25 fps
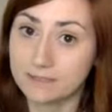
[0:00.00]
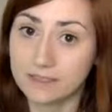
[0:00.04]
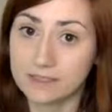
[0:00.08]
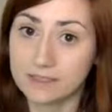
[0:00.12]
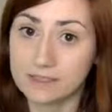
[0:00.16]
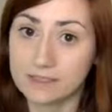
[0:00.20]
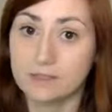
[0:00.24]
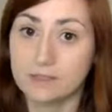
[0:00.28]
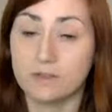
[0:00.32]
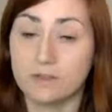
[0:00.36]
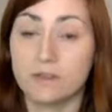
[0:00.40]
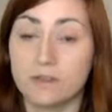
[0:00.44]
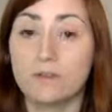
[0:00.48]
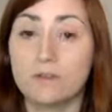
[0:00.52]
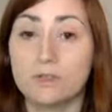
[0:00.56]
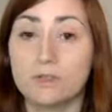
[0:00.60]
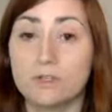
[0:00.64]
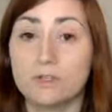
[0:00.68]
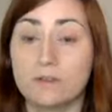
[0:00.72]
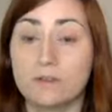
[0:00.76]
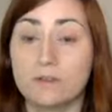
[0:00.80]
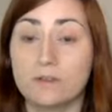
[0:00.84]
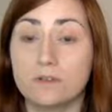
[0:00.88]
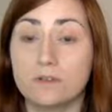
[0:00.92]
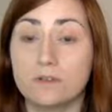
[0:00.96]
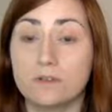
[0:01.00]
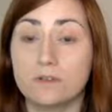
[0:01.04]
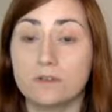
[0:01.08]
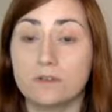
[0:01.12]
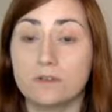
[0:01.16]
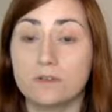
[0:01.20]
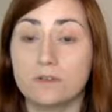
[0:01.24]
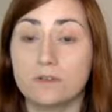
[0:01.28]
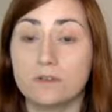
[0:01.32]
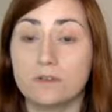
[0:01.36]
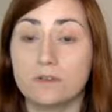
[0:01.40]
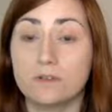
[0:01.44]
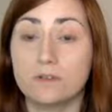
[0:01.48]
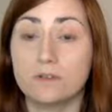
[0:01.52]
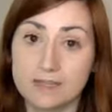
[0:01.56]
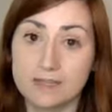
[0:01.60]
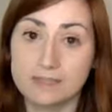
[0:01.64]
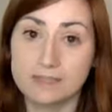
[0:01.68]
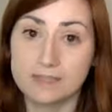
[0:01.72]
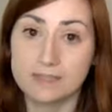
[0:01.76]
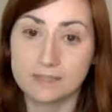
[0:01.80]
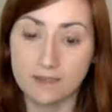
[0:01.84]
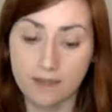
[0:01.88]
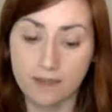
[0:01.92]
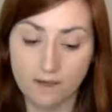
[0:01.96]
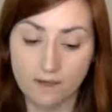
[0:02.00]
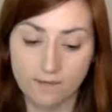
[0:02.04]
So you could make a list of